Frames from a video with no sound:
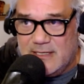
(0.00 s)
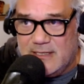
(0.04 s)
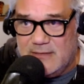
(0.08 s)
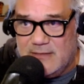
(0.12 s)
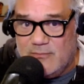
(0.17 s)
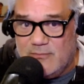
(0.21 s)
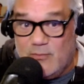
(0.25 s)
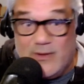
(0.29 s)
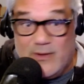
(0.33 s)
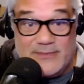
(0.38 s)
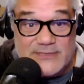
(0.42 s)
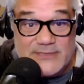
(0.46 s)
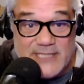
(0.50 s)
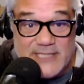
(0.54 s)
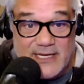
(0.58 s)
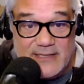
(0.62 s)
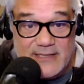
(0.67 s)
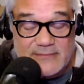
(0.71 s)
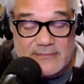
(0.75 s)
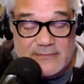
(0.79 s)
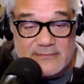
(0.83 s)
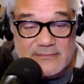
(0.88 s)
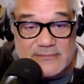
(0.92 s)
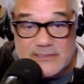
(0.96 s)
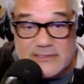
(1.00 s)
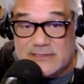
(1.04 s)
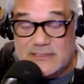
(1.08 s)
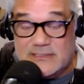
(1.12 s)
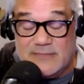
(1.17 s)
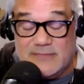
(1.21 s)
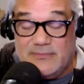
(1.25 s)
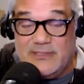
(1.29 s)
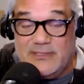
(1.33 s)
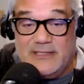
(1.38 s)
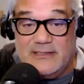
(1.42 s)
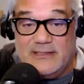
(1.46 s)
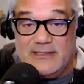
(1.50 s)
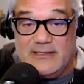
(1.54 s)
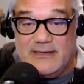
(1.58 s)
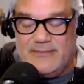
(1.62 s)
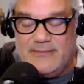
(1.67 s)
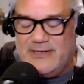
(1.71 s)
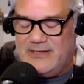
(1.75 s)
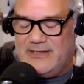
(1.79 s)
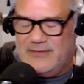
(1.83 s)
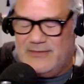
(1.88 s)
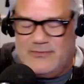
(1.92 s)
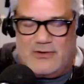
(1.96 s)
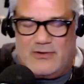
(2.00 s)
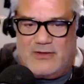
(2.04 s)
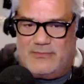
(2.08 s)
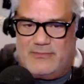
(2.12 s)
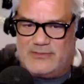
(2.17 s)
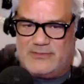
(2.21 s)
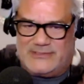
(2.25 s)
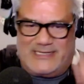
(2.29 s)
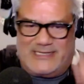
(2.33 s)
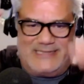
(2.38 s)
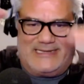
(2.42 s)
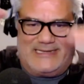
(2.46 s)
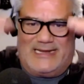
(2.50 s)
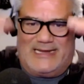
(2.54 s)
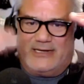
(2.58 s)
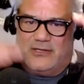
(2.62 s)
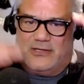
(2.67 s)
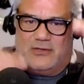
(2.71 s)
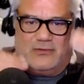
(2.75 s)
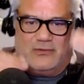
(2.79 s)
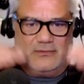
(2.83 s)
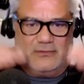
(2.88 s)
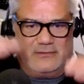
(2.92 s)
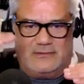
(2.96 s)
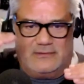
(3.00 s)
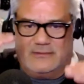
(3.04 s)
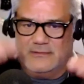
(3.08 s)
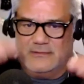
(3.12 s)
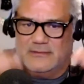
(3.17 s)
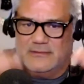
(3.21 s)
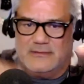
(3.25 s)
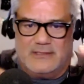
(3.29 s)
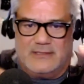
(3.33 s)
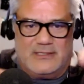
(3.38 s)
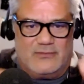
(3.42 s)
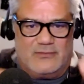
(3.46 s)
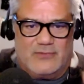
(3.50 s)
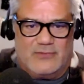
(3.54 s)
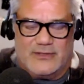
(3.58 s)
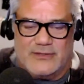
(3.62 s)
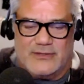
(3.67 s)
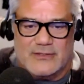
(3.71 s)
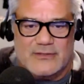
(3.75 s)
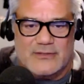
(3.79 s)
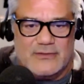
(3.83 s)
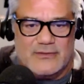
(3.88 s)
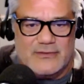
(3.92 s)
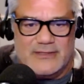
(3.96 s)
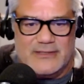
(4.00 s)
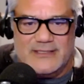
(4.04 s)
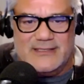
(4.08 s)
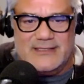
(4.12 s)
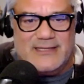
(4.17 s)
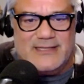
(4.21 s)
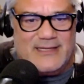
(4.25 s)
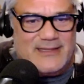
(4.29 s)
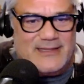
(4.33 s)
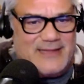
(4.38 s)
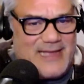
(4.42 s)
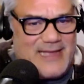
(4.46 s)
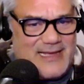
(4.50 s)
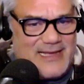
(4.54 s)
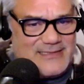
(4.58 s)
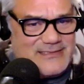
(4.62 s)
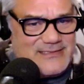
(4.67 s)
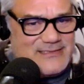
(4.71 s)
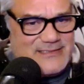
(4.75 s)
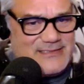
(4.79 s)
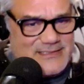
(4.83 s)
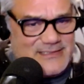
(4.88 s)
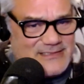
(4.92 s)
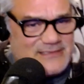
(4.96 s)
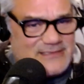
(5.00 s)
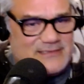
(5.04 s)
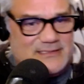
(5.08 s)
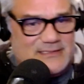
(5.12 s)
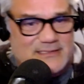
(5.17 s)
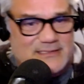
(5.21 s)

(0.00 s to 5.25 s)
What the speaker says: website, just completely. I mean, they're almost identical in what they're doing, and that's just